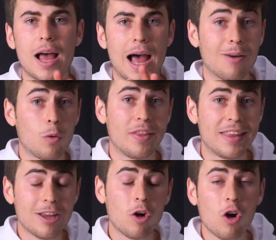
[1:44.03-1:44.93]
and when
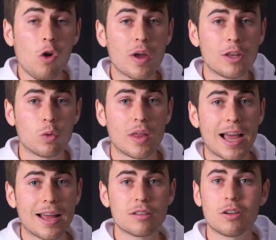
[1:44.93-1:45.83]
they all look into the
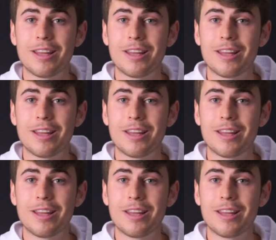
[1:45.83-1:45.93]
cards,